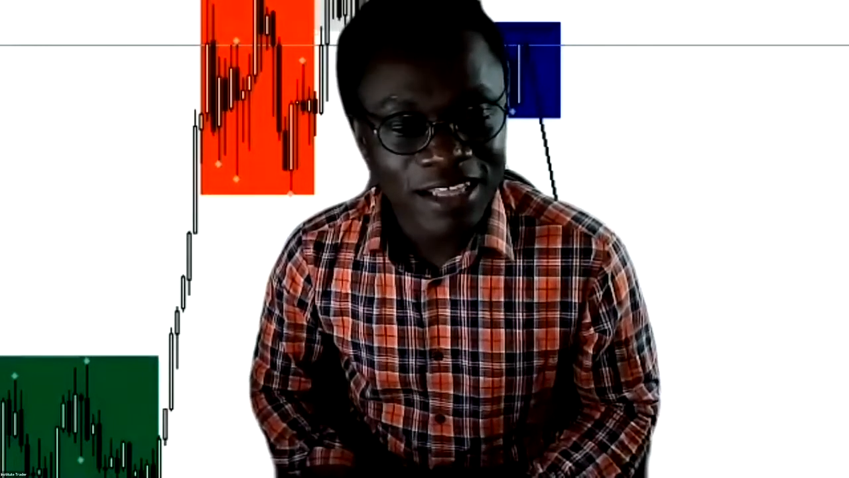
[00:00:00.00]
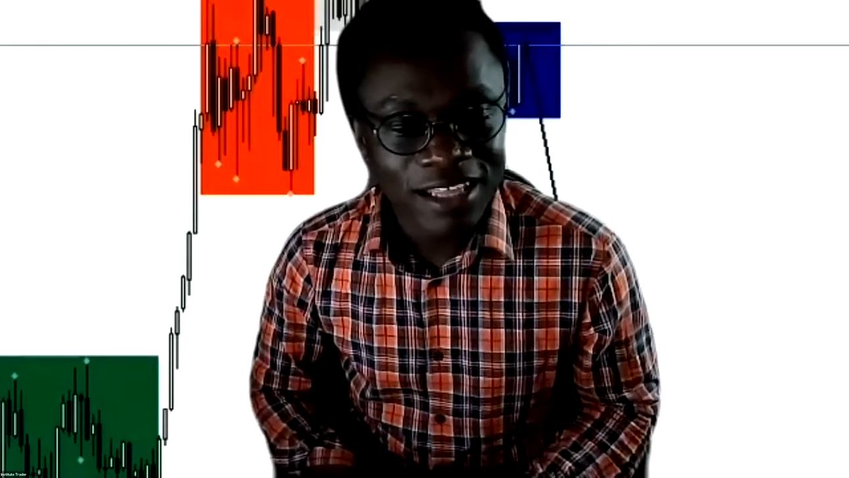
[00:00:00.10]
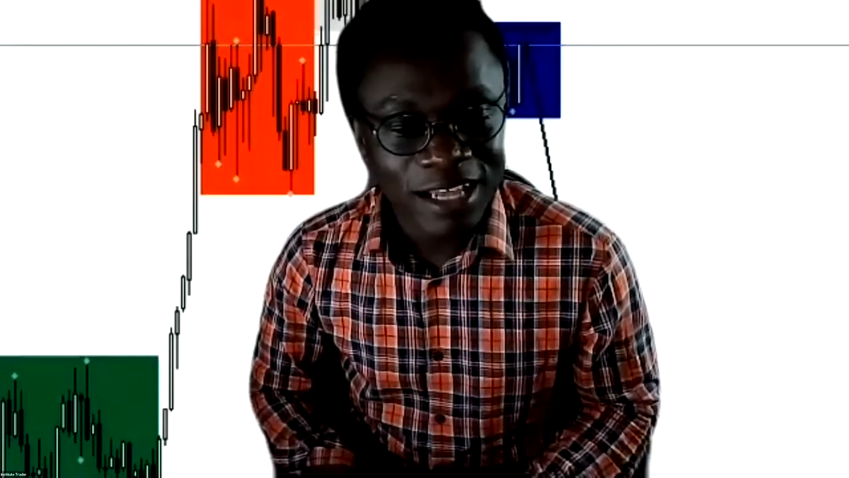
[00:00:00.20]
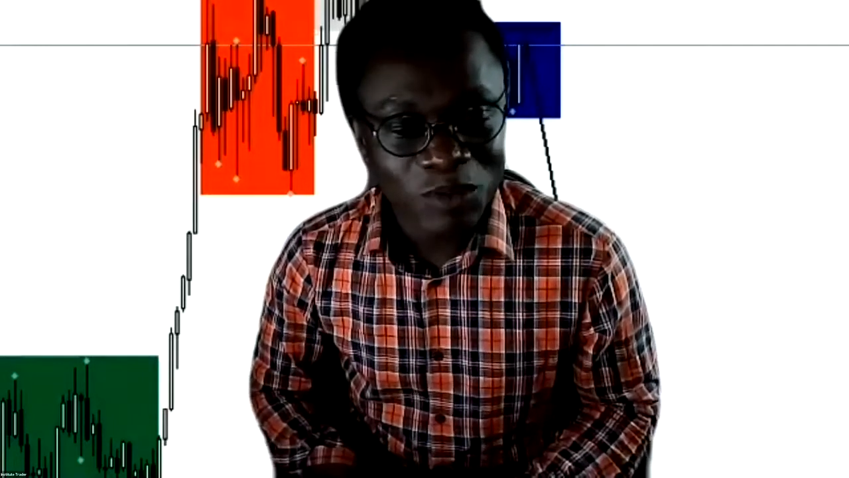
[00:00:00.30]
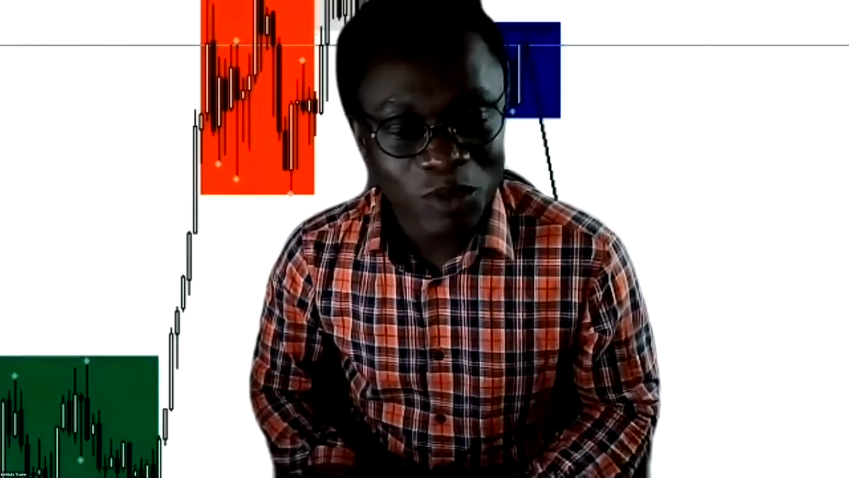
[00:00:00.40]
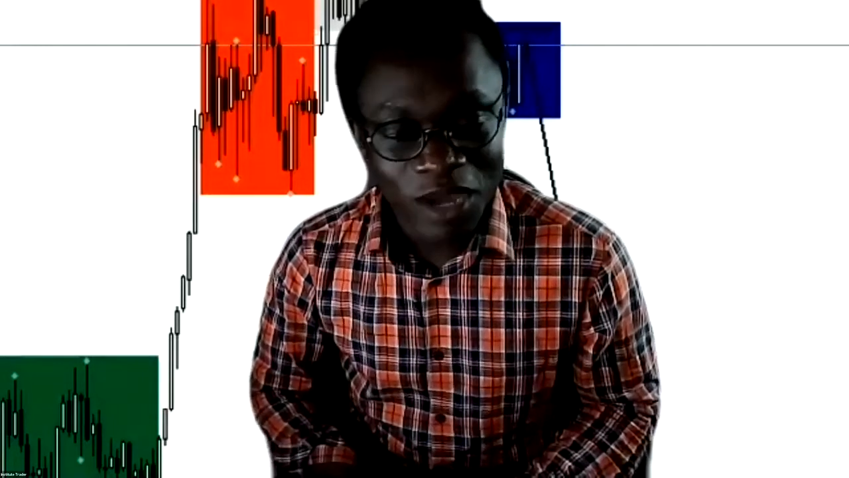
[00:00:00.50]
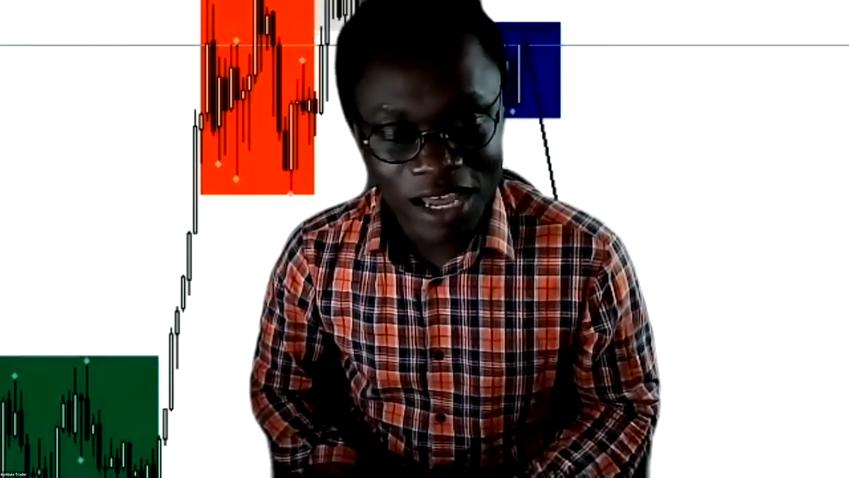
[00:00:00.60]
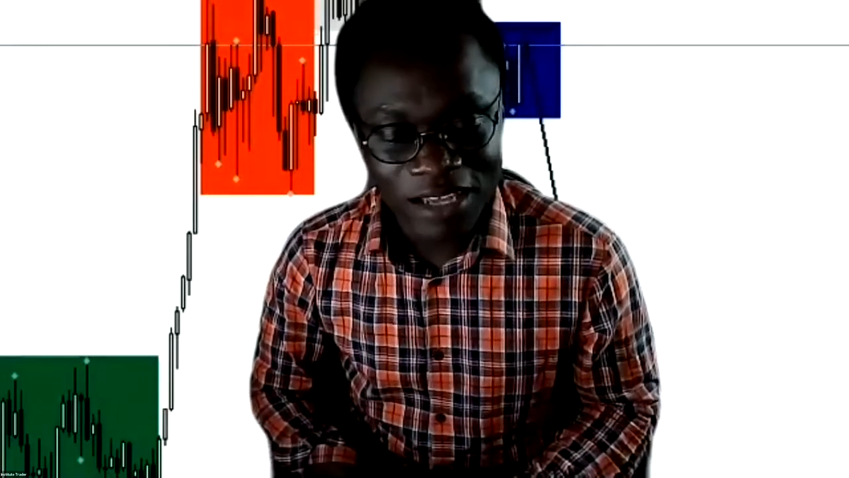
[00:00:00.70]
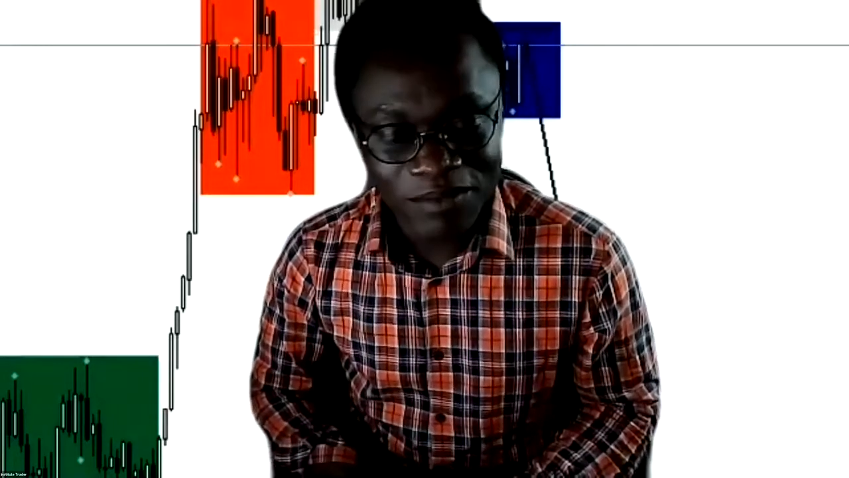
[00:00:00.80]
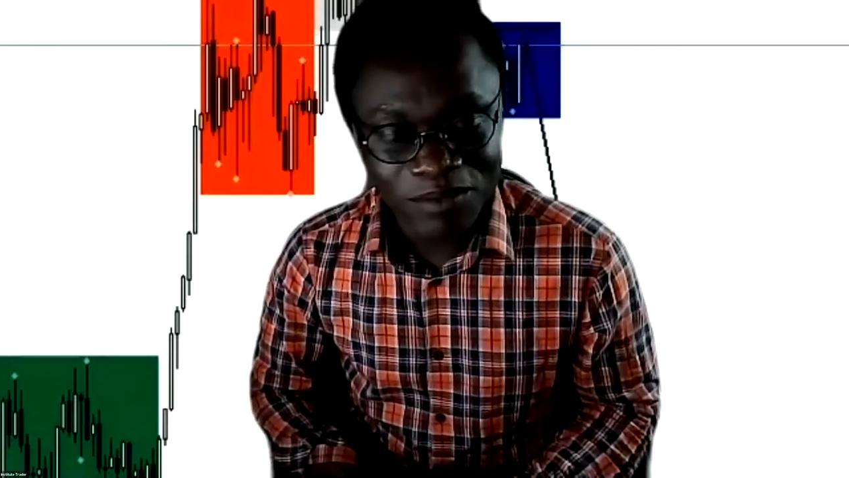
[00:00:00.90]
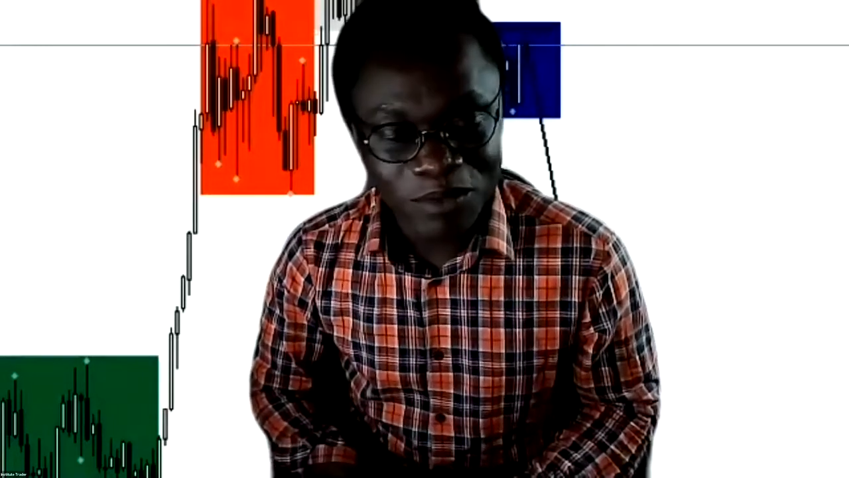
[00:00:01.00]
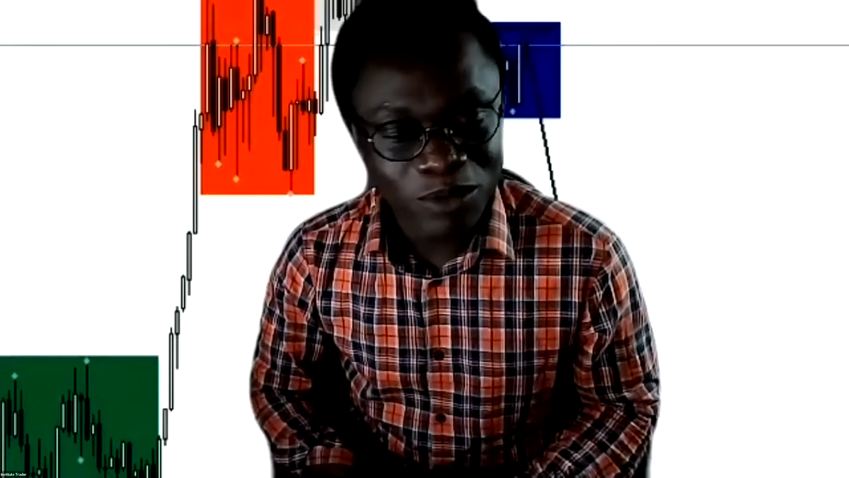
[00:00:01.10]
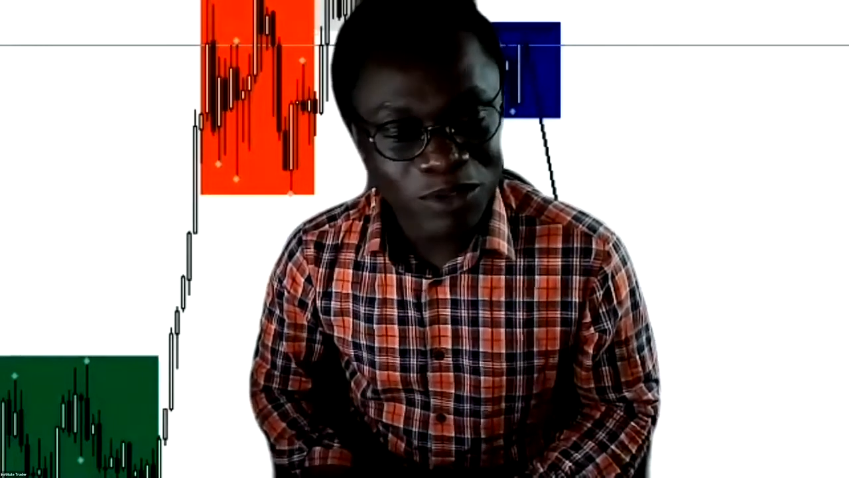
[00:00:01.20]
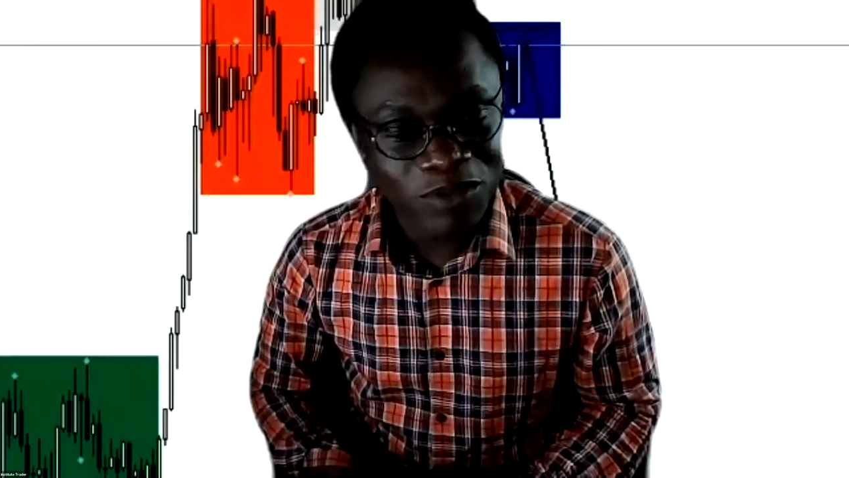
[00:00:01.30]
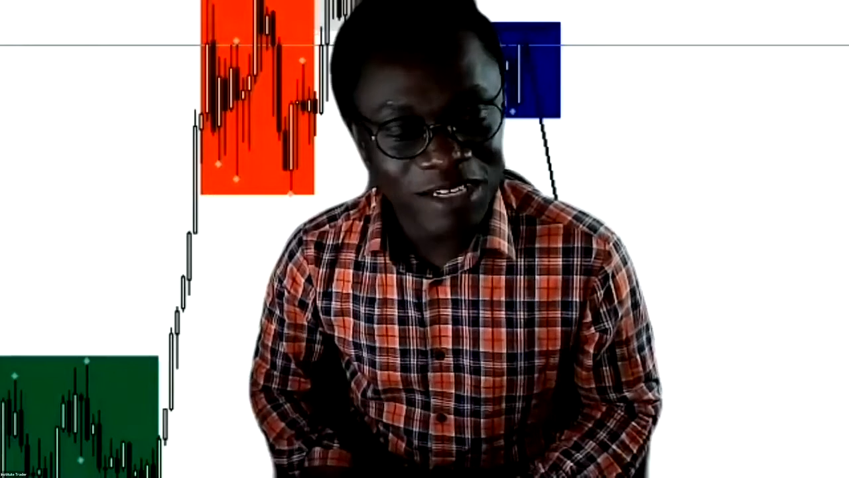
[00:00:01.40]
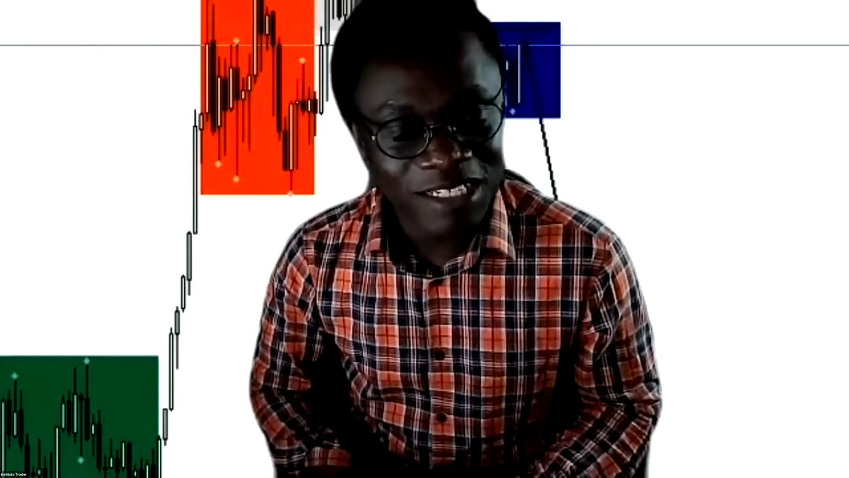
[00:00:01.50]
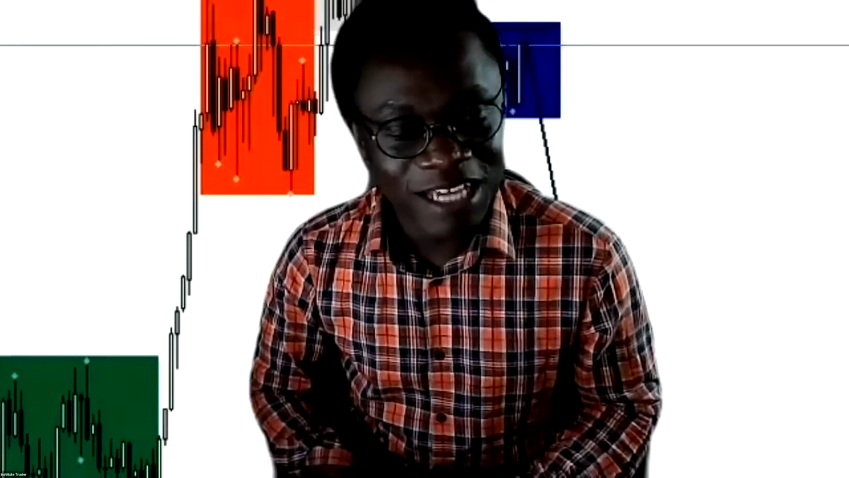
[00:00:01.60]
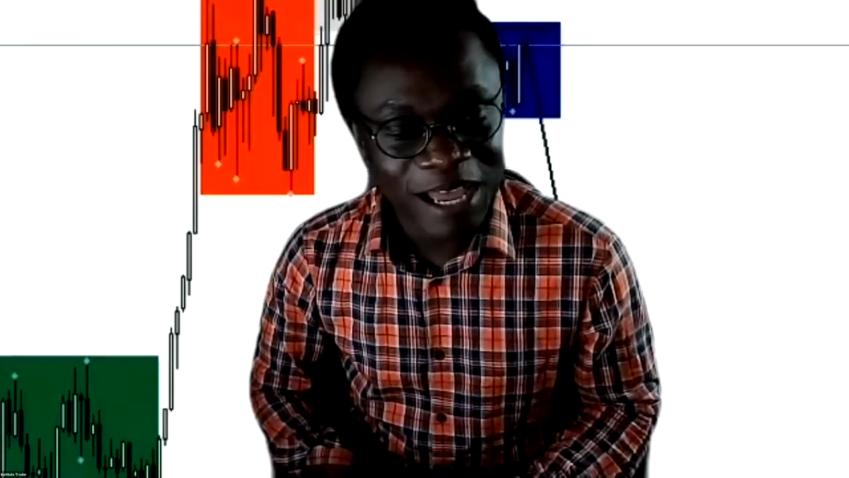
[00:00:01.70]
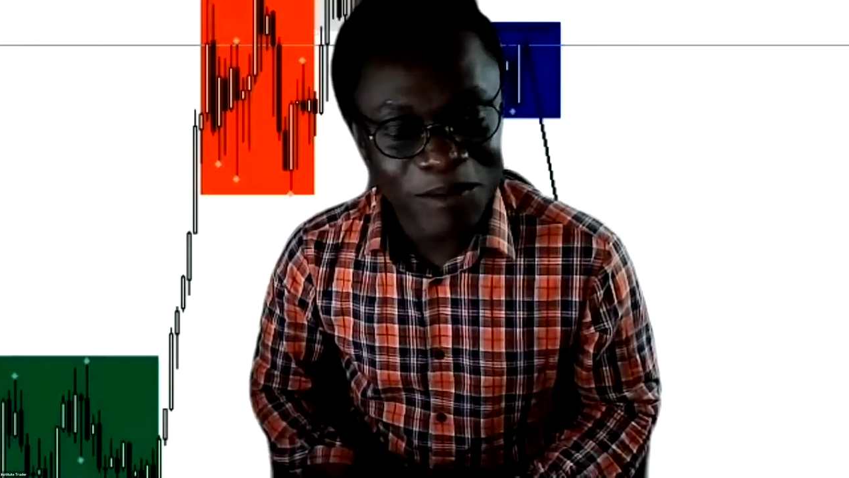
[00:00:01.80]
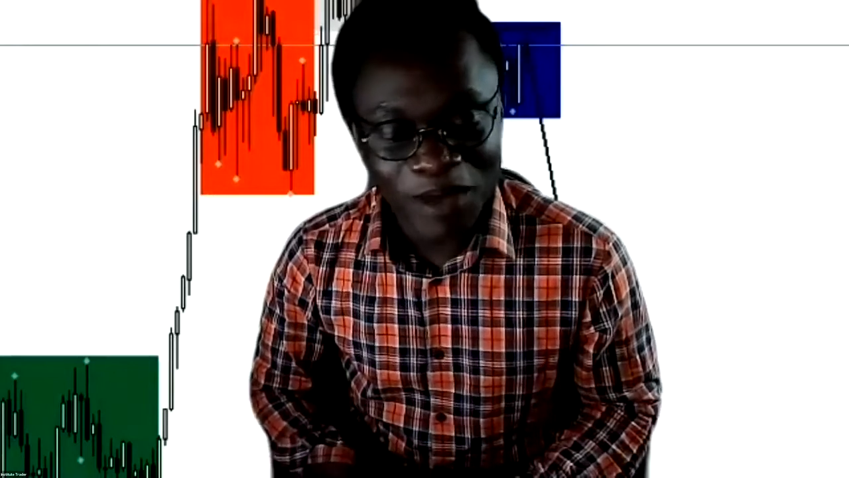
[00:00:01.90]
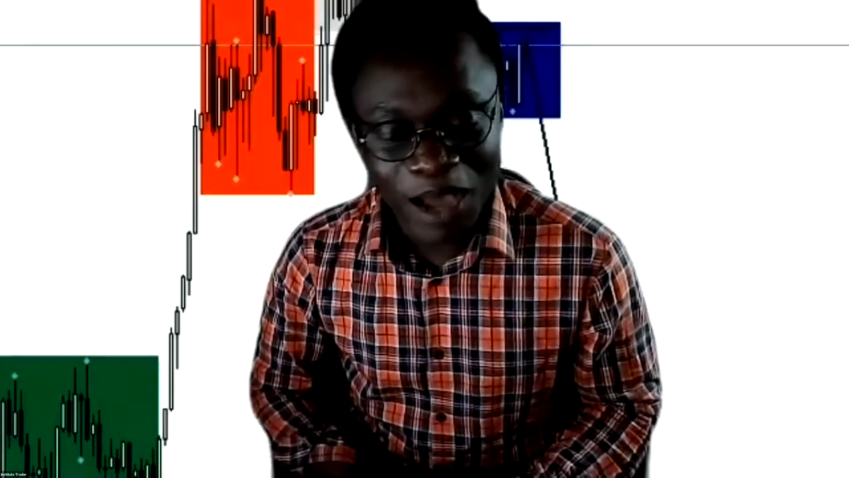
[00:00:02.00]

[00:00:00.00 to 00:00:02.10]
That's why most of the time